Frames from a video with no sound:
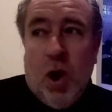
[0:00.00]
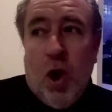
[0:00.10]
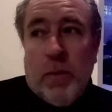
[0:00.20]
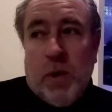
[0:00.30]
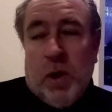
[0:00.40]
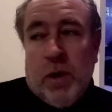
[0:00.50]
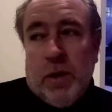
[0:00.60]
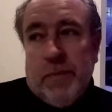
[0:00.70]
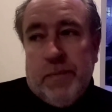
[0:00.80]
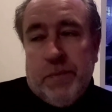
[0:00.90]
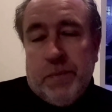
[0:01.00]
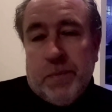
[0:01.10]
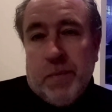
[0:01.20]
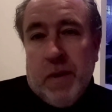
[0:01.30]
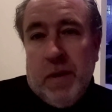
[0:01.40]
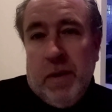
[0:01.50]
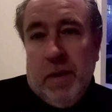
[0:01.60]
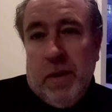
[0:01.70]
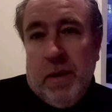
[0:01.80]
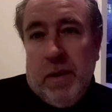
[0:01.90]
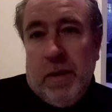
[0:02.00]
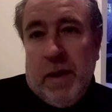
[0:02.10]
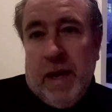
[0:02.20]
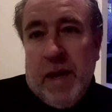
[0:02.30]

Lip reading: armed guard, that